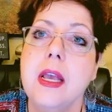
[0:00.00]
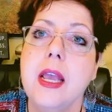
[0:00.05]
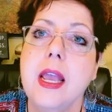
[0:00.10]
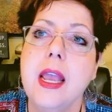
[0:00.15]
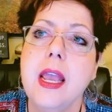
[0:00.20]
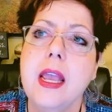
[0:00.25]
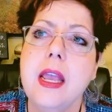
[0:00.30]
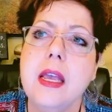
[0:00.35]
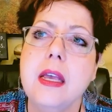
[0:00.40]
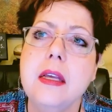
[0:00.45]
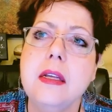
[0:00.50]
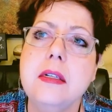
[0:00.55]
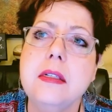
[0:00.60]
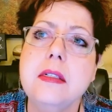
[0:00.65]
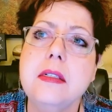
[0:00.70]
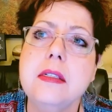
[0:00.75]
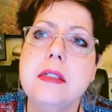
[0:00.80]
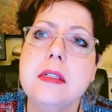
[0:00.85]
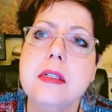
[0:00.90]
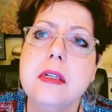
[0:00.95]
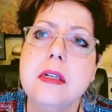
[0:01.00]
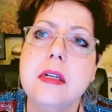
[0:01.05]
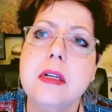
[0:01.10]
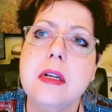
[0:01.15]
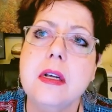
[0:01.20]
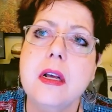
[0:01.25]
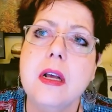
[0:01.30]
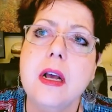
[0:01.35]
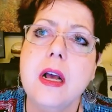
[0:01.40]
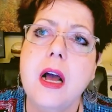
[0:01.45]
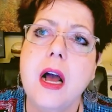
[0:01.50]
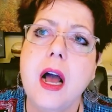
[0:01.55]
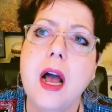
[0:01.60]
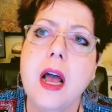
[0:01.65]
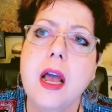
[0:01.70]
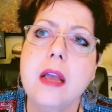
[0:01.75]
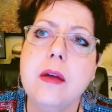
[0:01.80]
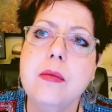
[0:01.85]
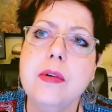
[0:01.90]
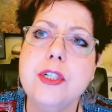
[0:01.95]
And
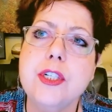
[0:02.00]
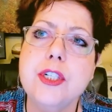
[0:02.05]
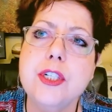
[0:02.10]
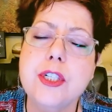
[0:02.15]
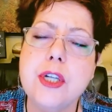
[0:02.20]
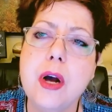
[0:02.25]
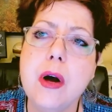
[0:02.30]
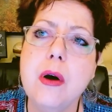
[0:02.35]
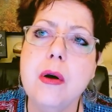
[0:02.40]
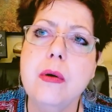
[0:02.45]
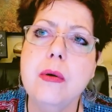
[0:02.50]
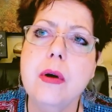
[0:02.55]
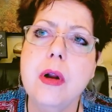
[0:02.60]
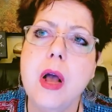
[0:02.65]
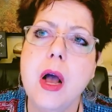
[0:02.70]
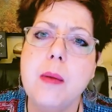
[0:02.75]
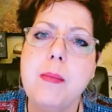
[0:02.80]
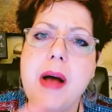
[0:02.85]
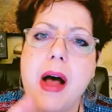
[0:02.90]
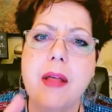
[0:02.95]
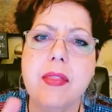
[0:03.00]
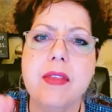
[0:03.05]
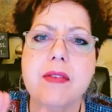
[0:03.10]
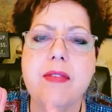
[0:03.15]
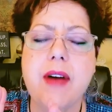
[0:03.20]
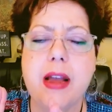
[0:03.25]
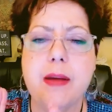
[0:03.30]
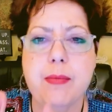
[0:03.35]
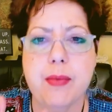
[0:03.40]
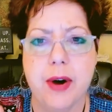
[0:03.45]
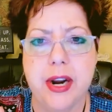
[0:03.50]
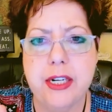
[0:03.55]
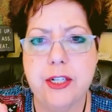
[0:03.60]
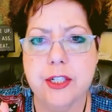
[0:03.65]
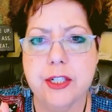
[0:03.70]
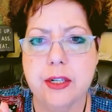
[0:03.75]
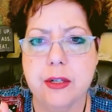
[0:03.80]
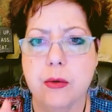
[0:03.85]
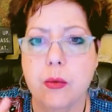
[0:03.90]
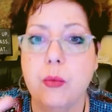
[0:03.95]
I was shown about the
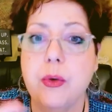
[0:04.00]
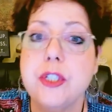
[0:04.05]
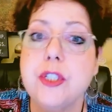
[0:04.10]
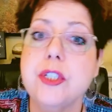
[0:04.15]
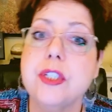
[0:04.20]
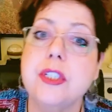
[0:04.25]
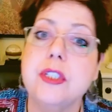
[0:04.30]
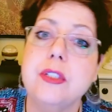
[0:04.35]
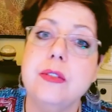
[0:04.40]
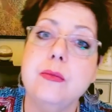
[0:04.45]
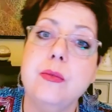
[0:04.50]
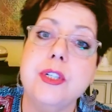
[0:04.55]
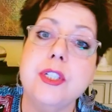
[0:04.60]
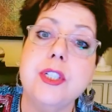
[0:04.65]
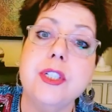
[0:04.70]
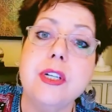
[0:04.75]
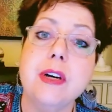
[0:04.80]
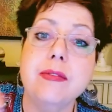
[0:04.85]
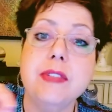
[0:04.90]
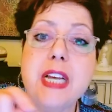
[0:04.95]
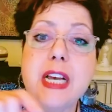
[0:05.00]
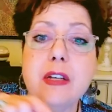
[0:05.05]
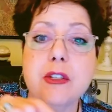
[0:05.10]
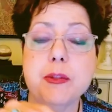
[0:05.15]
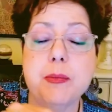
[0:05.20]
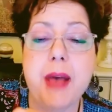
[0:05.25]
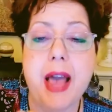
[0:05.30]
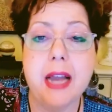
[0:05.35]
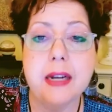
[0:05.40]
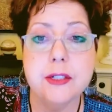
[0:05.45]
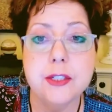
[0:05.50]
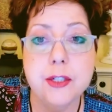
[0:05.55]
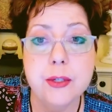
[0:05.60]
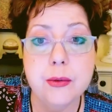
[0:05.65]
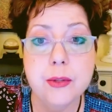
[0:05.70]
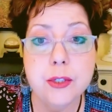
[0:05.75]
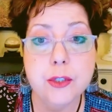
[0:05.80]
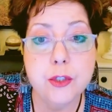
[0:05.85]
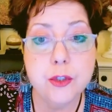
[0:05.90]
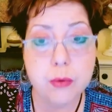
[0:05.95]
vibration, which dovetails back to
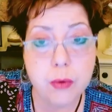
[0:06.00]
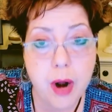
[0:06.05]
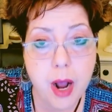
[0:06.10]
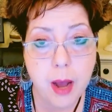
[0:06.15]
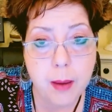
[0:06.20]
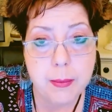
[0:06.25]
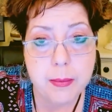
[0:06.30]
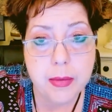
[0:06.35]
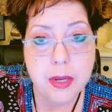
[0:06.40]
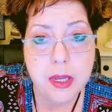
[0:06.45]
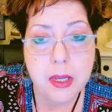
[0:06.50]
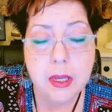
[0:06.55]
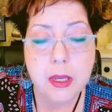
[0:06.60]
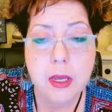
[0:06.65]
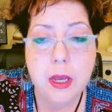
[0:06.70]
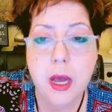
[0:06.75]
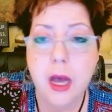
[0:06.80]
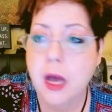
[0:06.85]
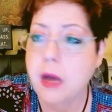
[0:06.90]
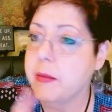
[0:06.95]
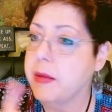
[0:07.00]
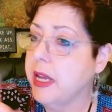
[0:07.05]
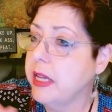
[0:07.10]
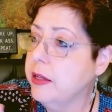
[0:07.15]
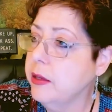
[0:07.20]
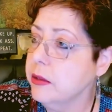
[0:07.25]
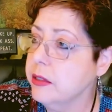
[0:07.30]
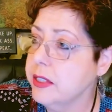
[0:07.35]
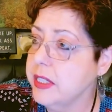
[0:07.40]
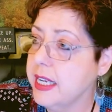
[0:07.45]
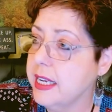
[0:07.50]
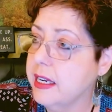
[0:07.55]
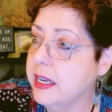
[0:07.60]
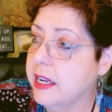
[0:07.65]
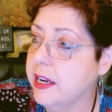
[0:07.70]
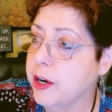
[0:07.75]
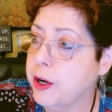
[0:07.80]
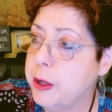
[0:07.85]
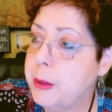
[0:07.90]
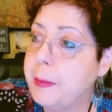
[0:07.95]
the drum. And you'll see it
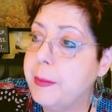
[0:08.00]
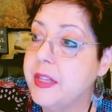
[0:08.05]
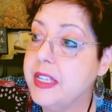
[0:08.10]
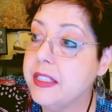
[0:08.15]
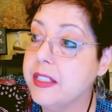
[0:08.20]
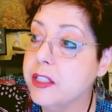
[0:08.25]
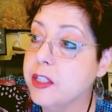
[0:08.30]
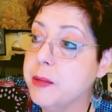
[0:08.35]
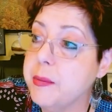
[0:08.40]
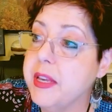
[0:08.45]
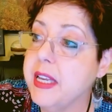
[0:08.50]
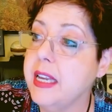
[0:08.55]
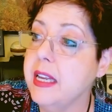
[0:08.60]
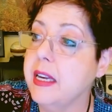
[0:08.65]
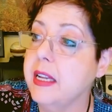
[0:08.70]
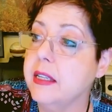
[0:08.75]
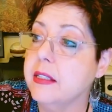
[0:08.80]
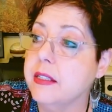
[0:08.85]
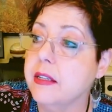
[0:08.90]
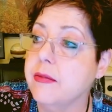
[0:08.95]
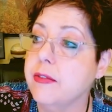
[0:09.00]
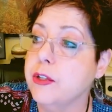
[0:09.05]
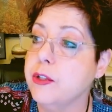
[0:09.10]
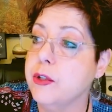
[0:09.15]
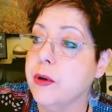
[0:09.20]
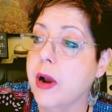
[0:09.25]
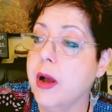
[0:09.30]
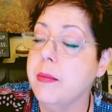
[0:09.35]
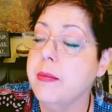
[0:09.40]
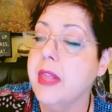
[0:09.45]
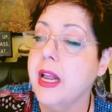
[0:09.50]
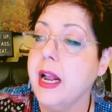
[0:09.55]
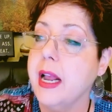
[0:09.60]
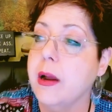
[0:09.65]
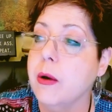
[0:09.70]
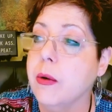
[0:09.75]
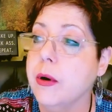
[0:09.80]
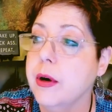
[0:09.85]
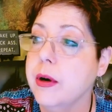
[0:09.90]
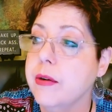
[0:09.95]
here. This is the beginnings of the drum that I
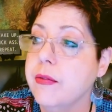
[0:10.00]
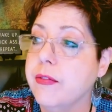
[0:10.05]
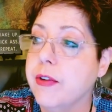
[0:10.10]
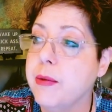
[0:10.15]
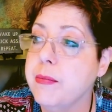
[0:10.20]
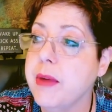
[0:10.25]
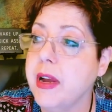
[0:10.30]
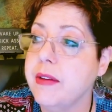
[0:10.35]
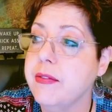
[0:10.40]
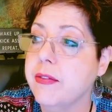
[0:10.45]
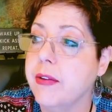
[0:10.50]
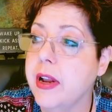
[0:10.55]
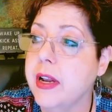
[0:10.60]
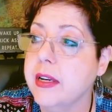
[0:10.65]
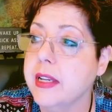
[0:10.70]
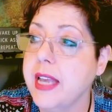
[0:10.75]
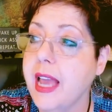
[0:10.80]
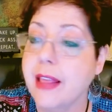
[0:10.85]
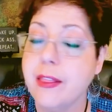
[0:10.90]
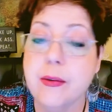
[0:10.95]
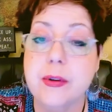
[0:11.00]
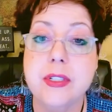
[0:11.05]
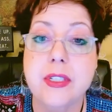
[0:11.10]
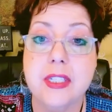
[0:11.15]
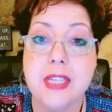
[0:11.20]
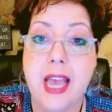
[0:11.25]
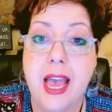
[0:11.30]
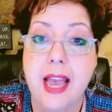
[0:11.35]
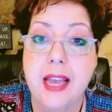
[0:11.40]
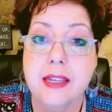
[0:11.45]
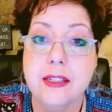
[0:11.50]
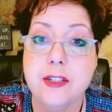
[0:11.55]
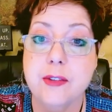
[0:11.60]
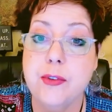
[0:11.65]
ordered from my friend, Catherine Skaggs.